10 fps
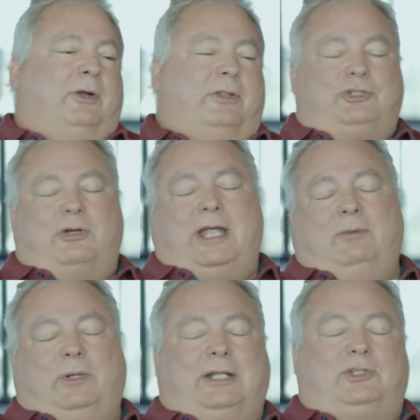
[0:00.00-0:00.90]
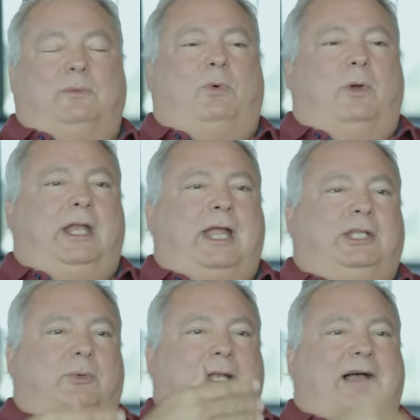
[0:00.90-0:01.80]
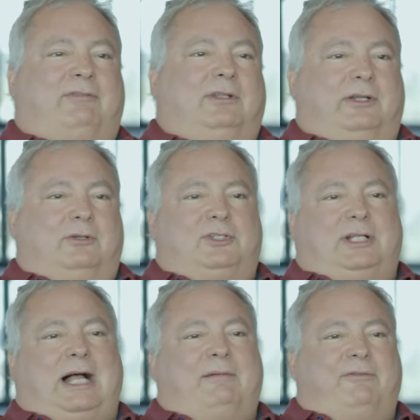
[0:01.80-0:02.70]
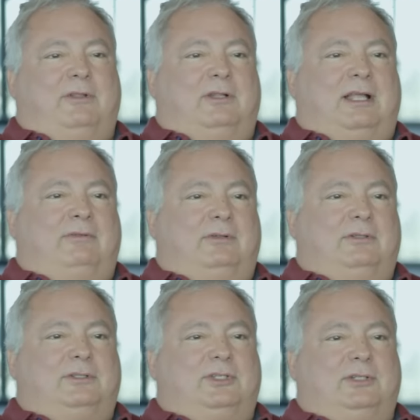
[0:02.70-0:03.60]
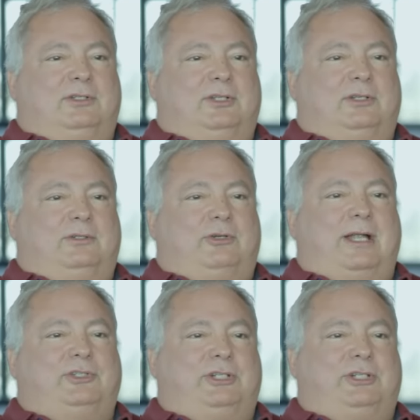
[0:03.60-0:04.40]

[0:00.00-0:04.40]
They've set the bar too high, but But so is the public now. And it's not the public's fault.